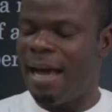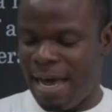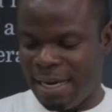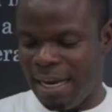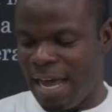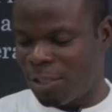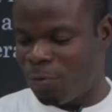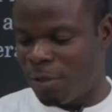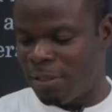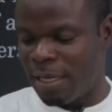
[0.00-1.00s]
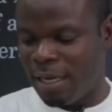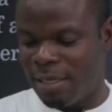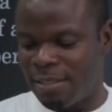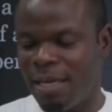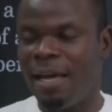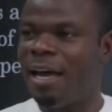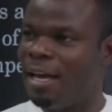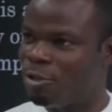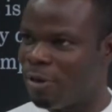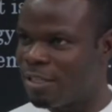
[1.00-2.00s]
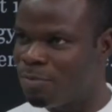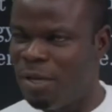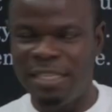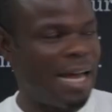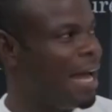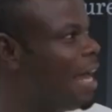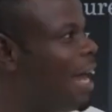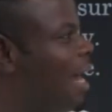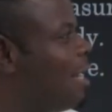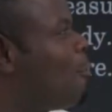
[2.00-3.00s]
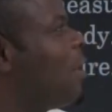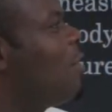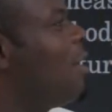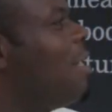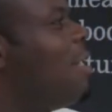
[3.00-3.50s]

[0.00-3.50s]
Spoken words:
And the last one says a transmitter. And the question